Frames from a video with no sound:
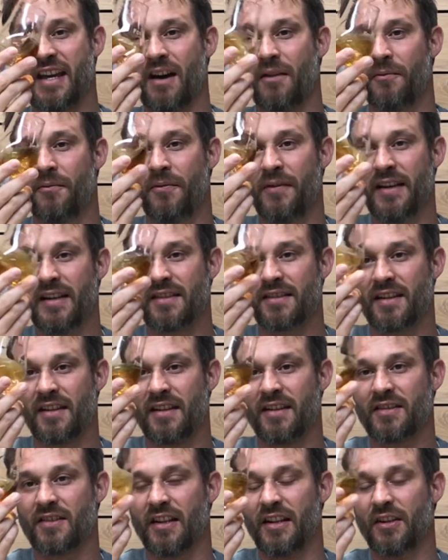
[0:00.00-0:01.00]
how
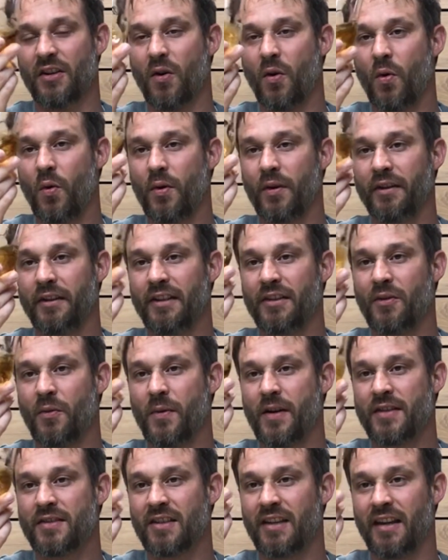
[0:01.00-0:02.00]
viscous and oily the
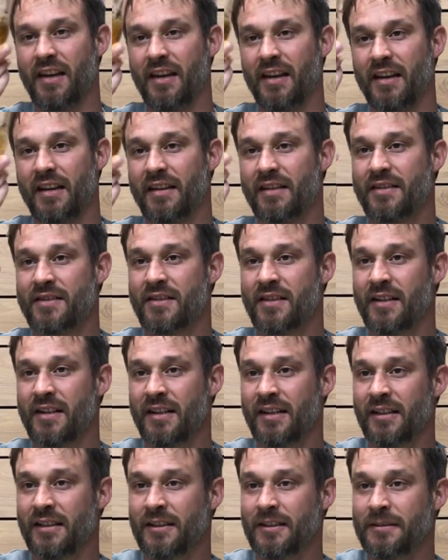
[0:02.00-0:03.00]
whiskey is.
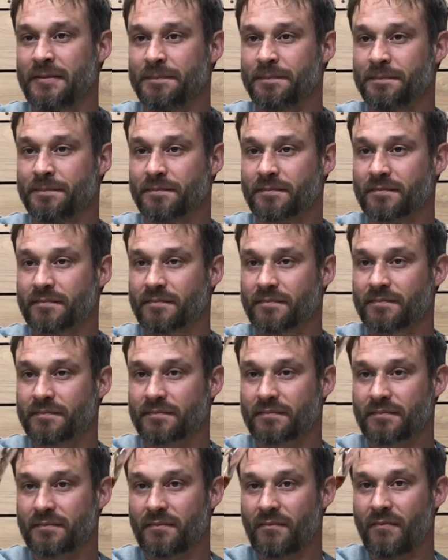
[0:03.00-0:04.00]

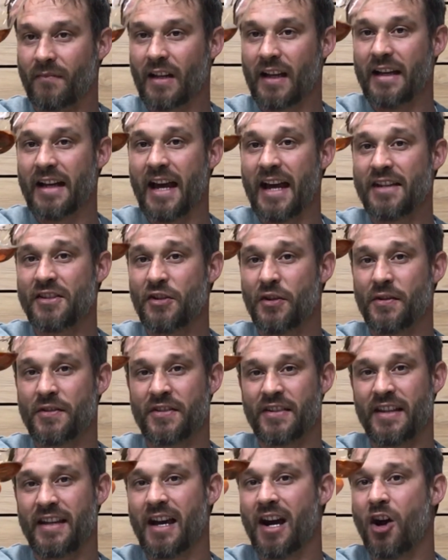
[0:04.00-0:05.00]
And as you can
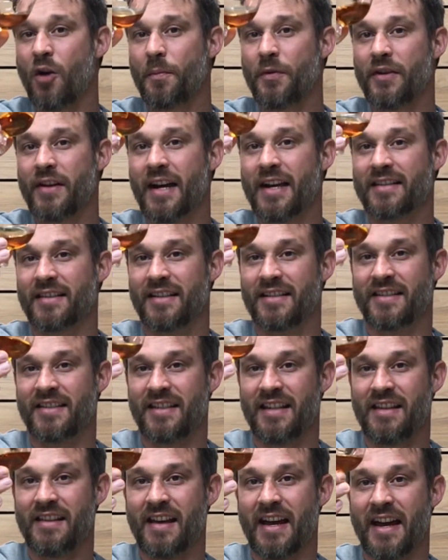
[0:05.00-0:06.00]
see, I hope you guys can
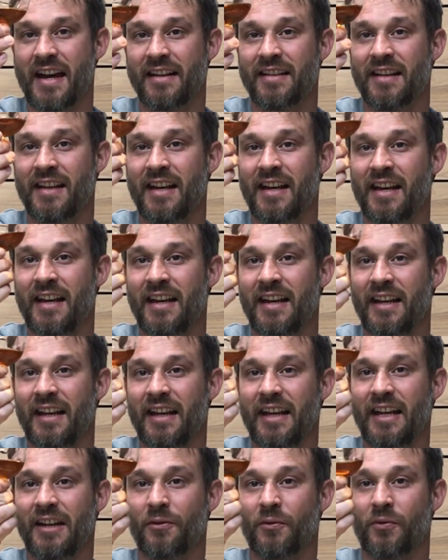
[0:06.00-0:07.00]
see that,
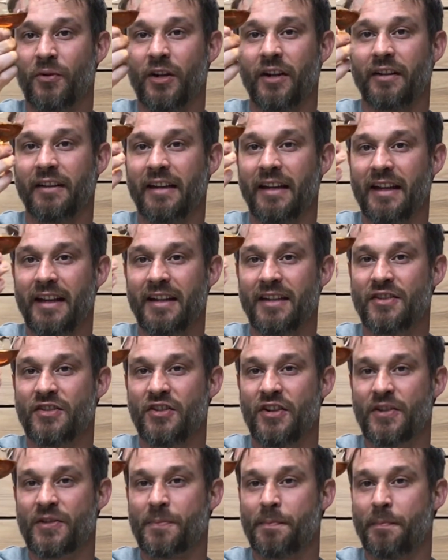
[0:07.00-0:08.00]
it really is
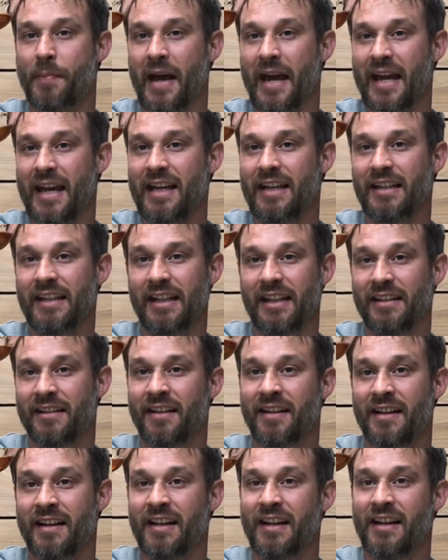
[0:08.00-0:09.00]
just
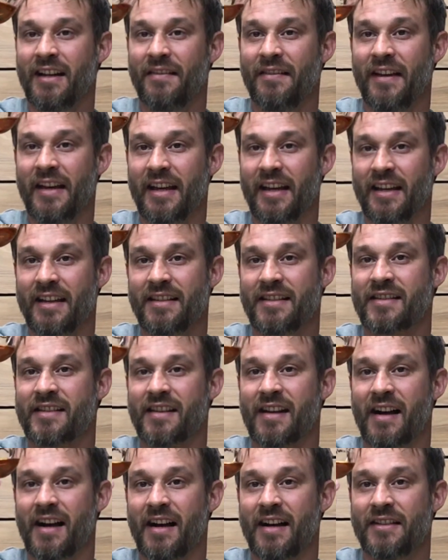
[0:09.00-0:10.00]
painting the
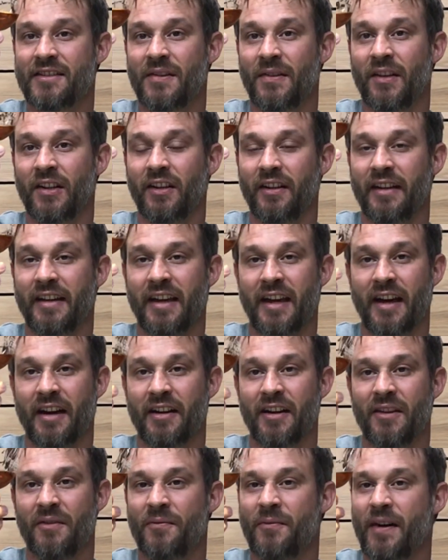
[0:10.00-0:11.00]
insides of the
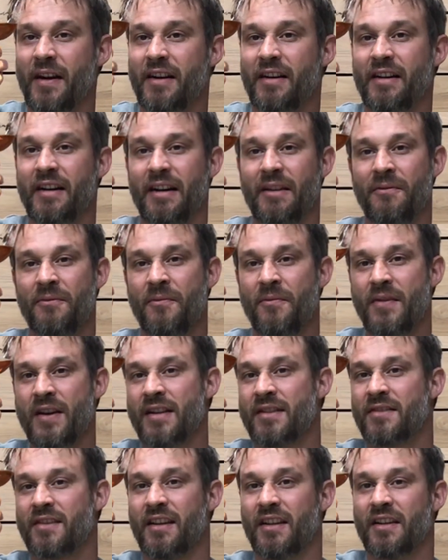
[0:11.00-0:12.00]
Glencairn. Very
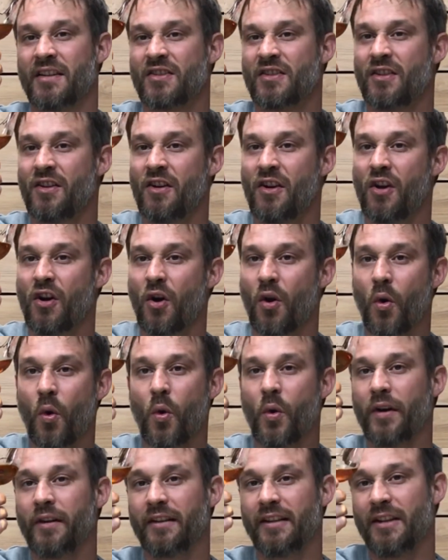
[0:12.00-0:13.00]
viscous,
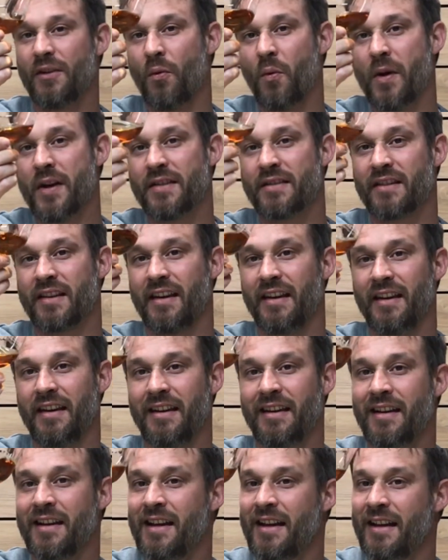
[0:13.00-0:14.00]
oily
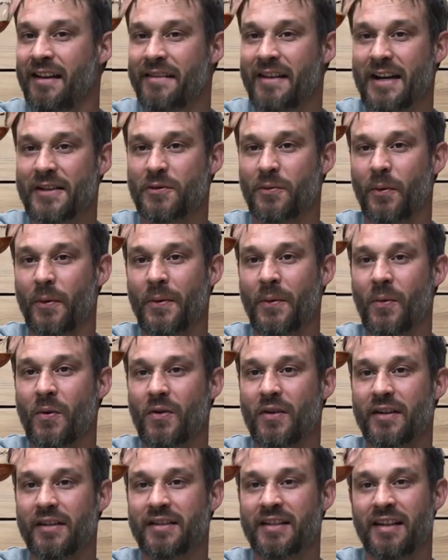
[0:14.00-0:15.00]
whiskey. That's what we
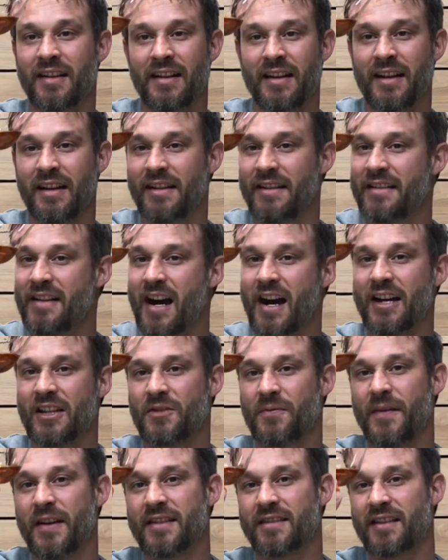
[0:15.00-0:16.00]
want. Nice
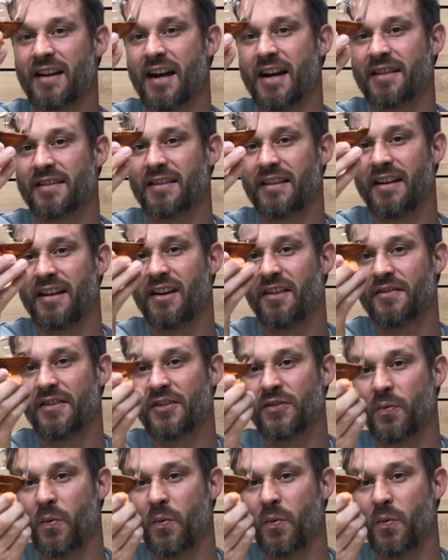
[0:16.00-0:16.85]
viscosity on this